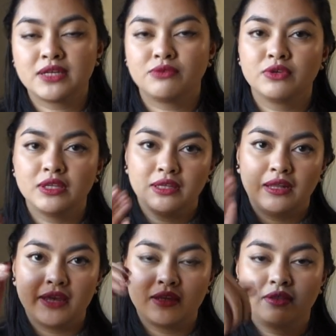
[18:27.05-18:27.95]
I really
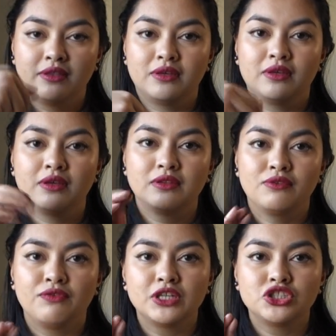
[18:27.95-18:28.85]
like
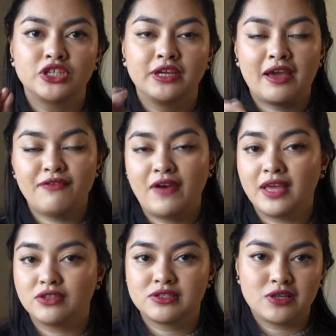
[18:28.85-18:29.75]
the finishing. I
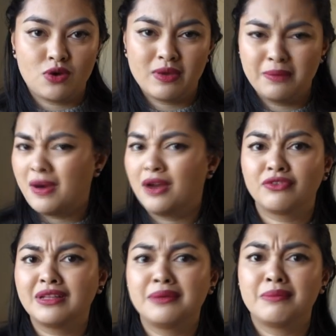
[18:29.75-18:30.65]
find the sewing part
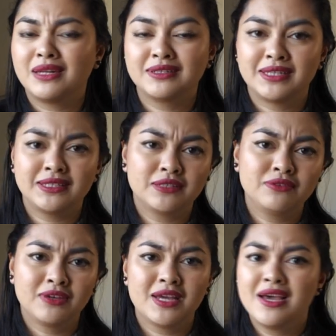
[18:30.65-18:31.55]
really meditative.